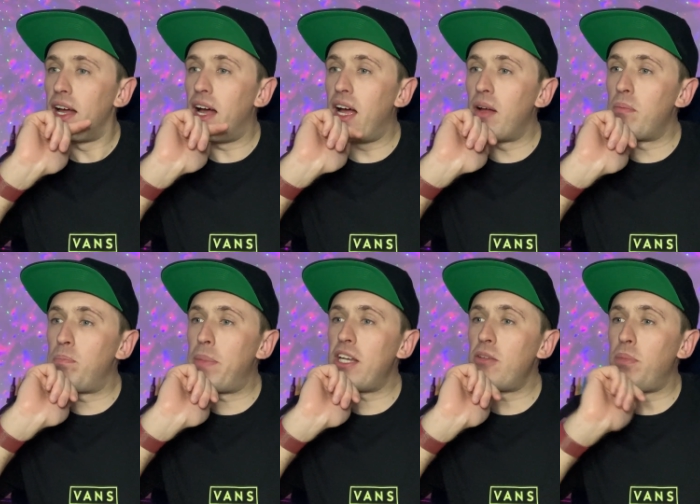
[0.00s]
Uh,
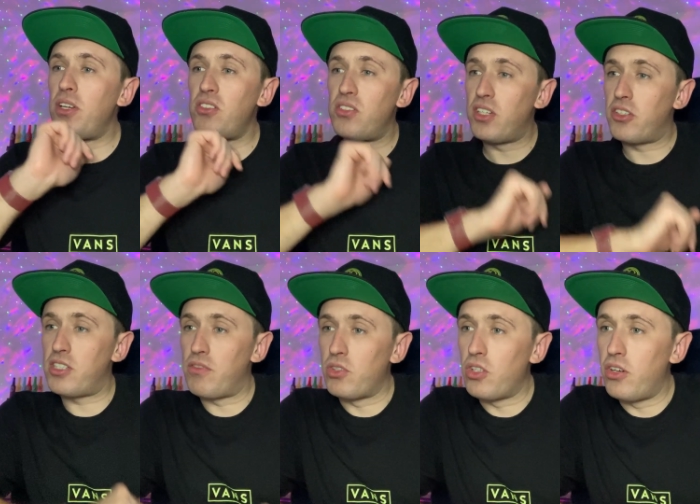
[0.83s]
ben
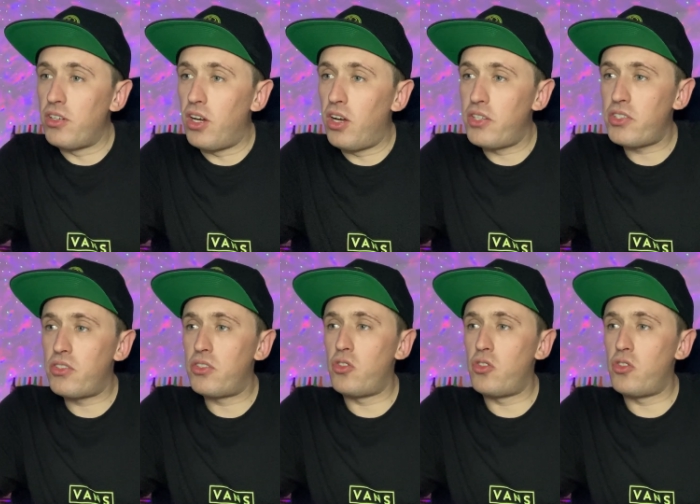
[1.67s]
Pin679 asks,